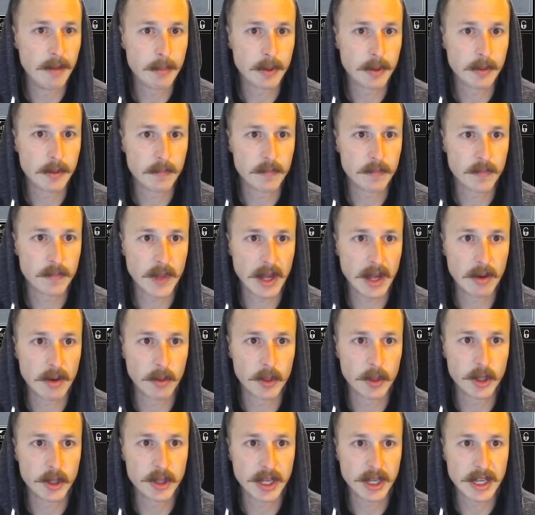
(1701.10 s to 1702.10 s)
I don't
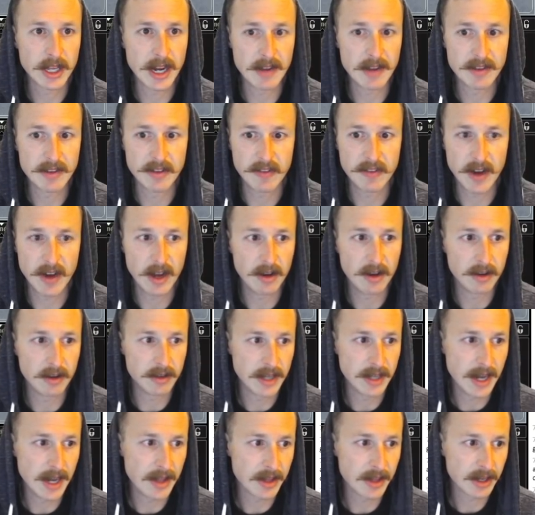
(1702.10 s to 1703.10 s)
think they can have Defile.
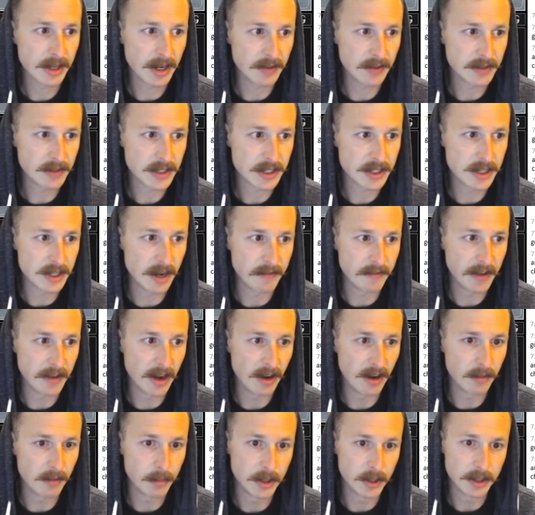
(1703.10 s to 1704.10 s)
Yeah, they could have Snuff
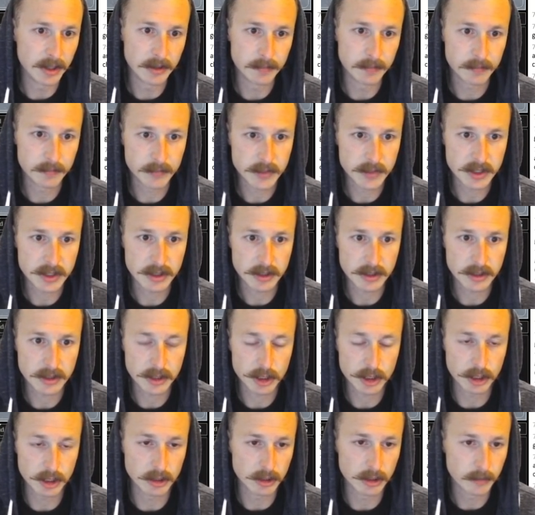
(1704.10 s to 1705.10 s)
Out, but
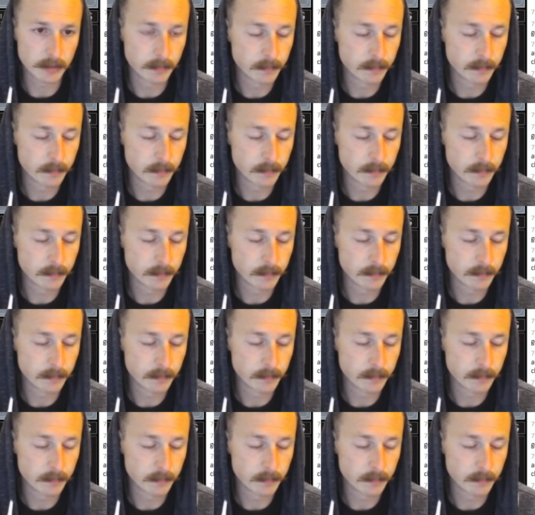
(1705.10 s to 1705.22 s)
sure.